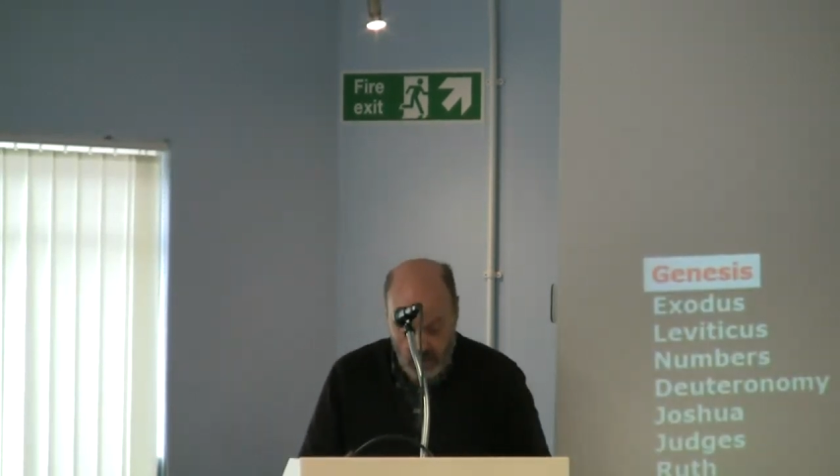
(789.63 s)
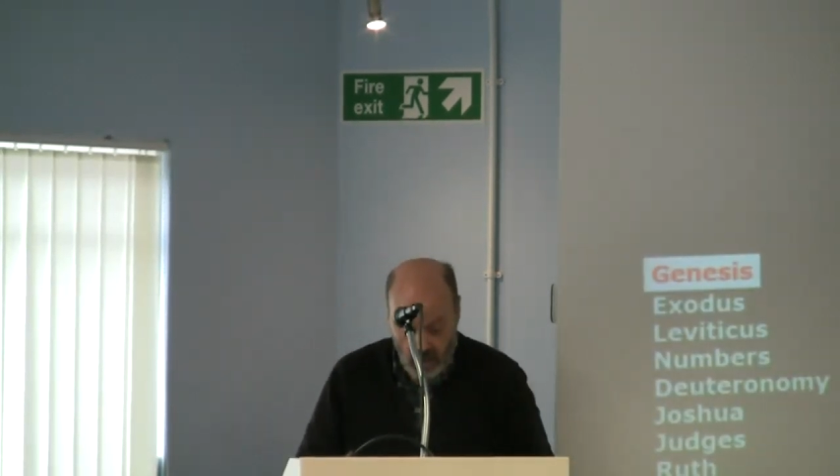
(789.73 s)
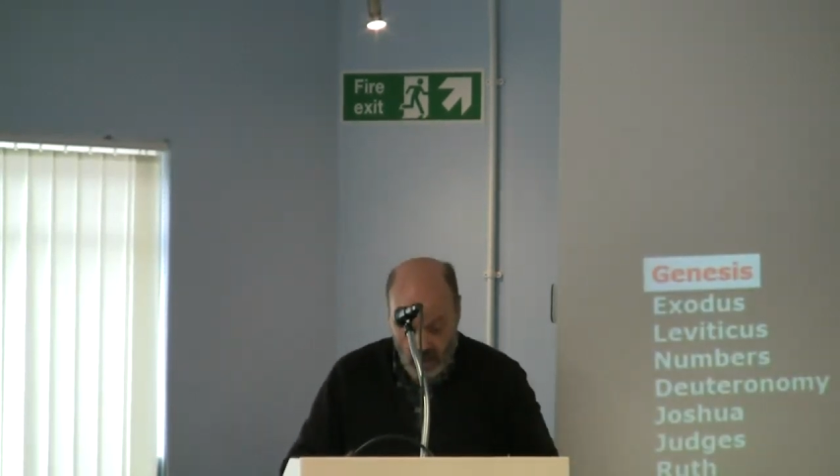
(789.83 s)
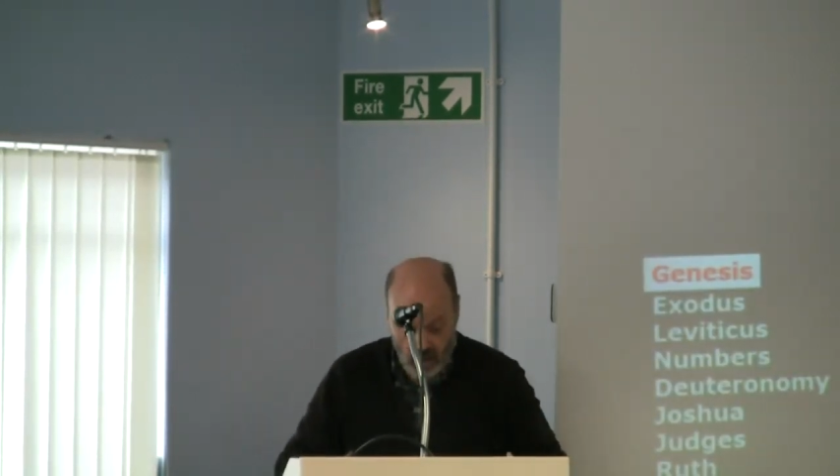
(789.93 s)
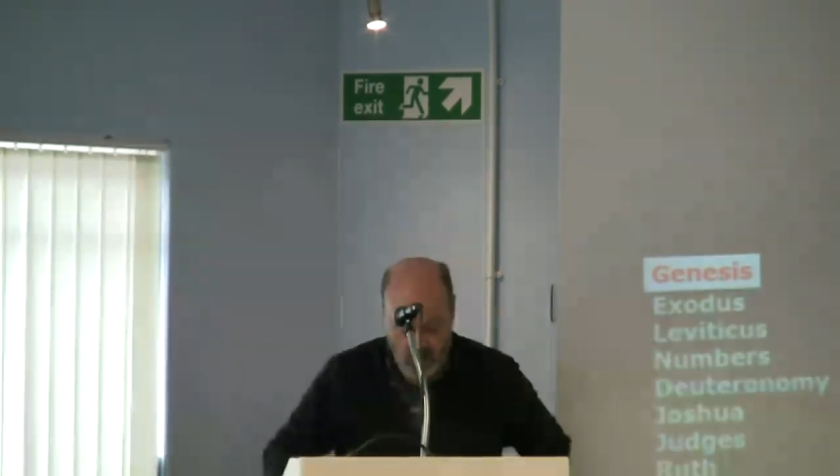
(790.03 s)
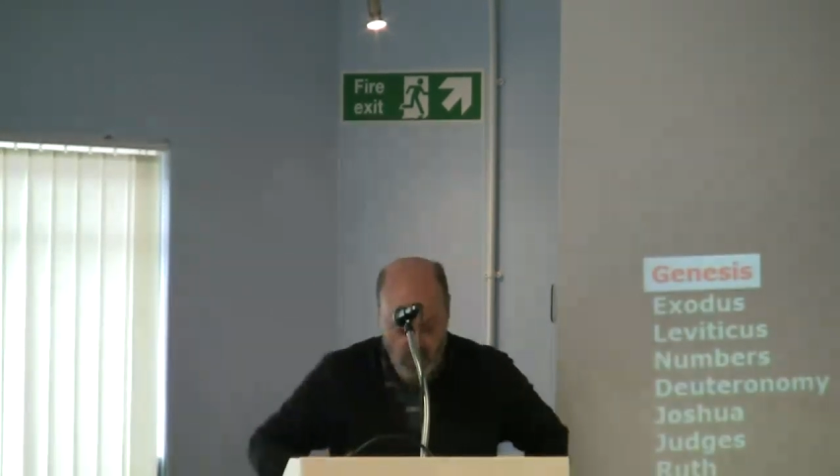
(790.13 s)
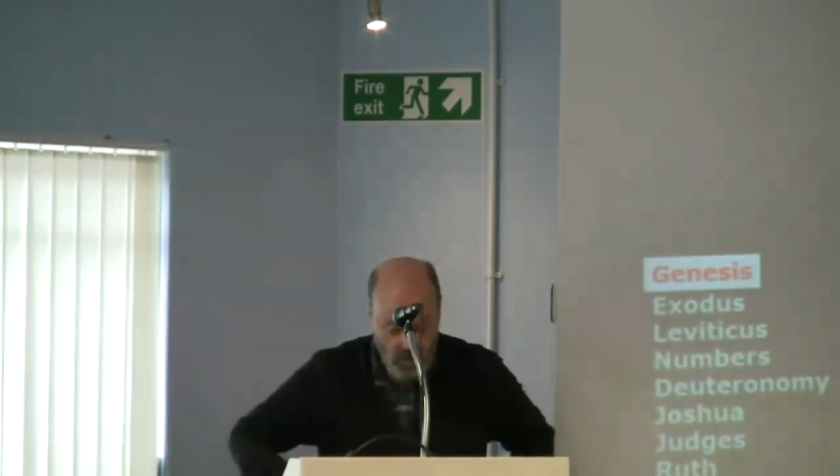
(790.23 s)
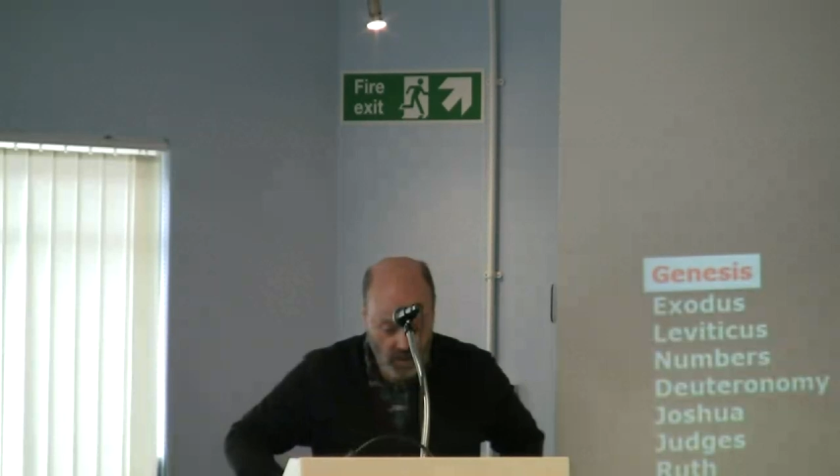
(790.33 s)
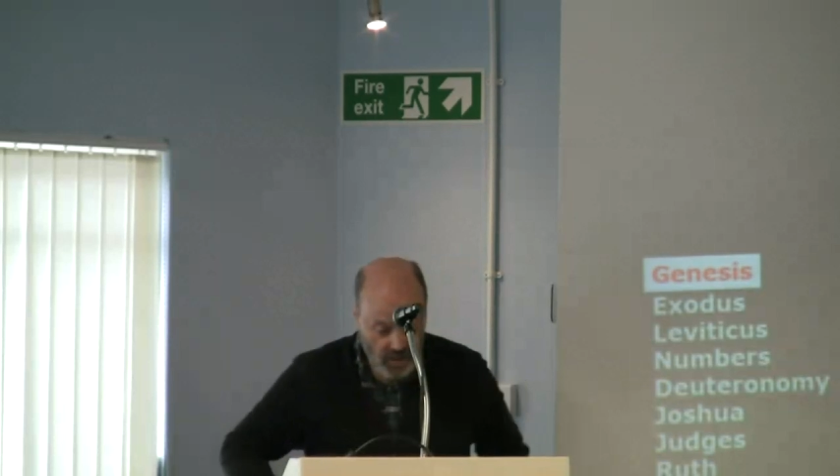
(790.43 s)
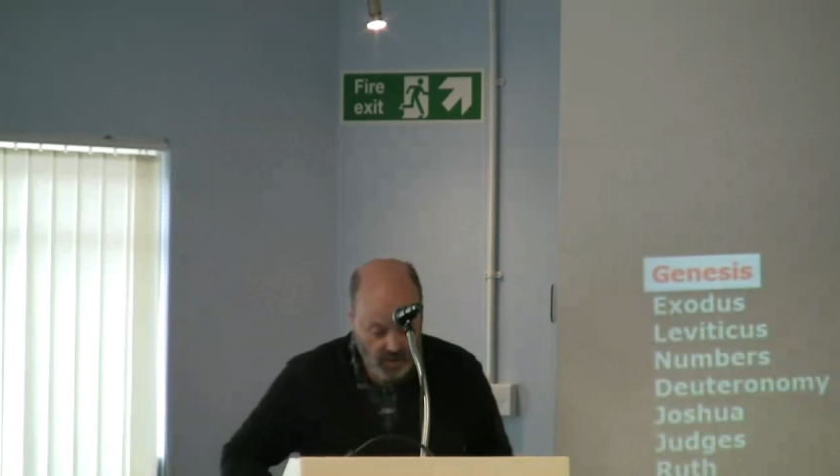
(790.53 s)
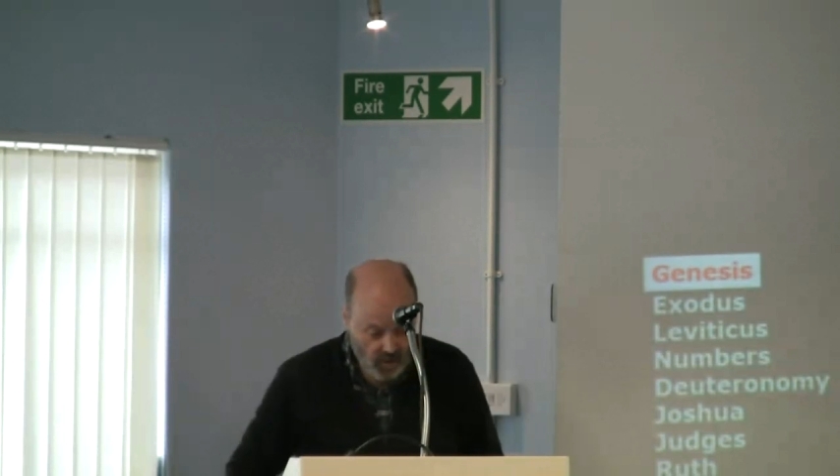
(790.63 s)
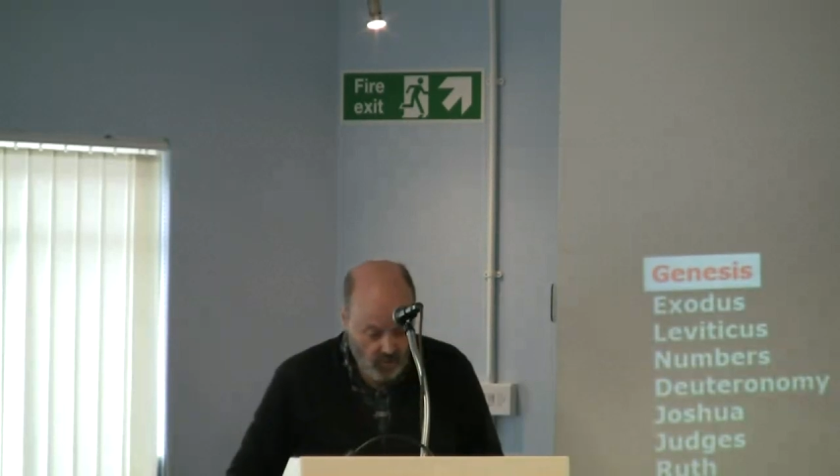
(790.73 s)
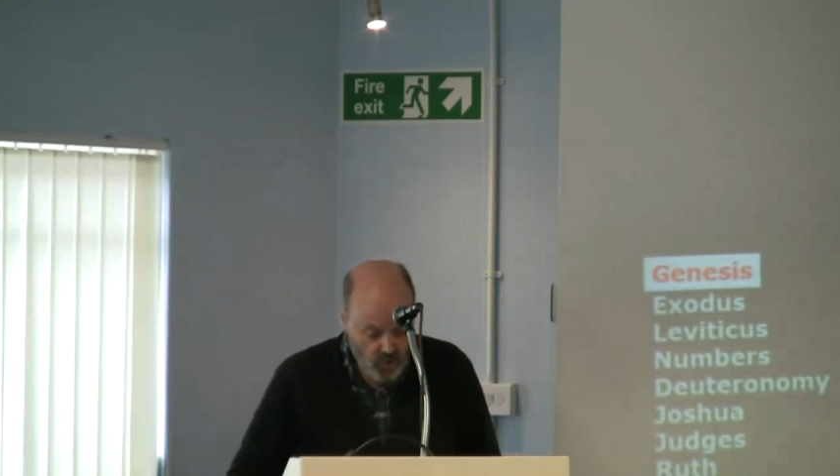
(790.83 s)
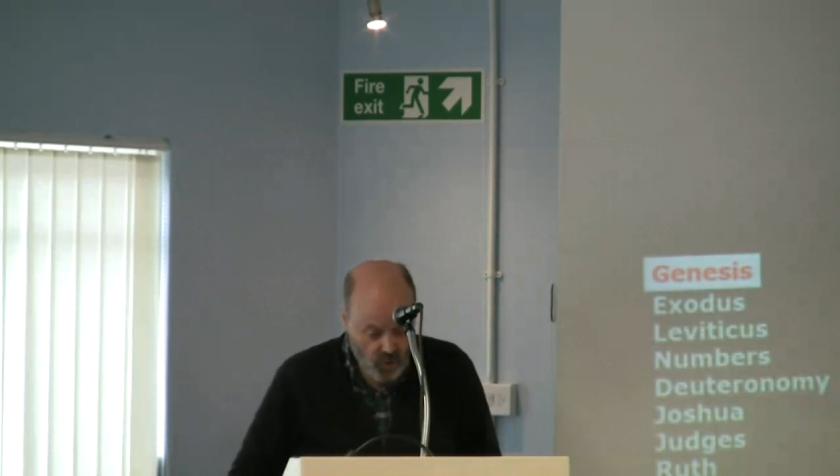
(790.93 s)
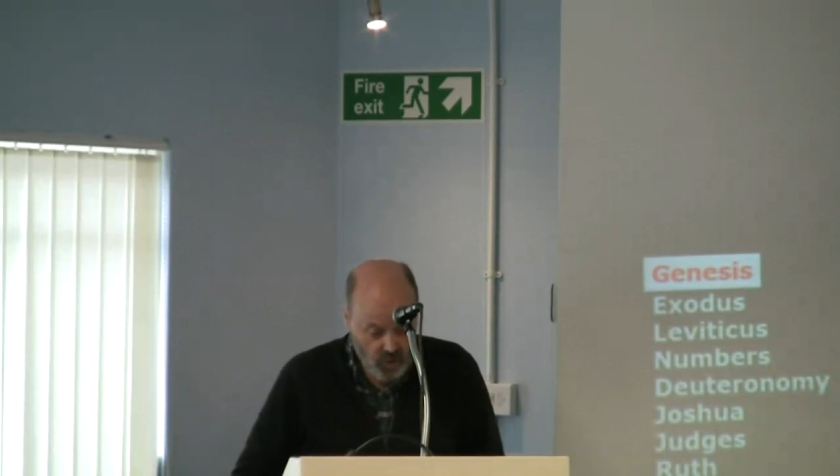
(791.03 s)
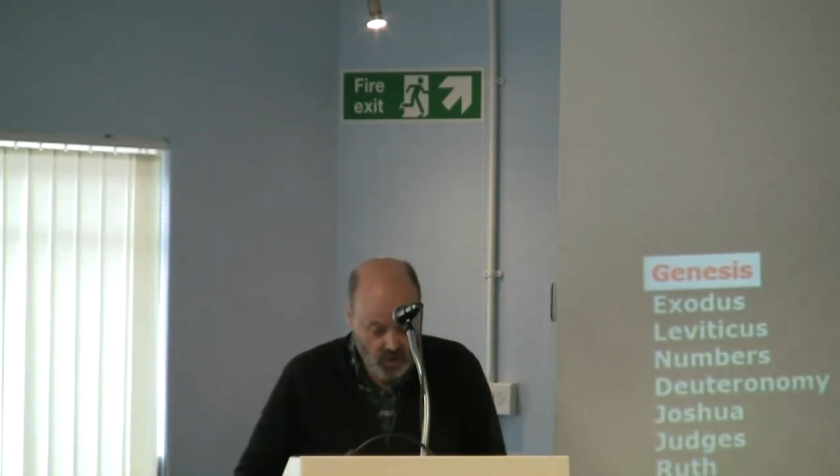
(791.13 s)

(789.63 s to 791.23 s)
And God saw the light that it was good,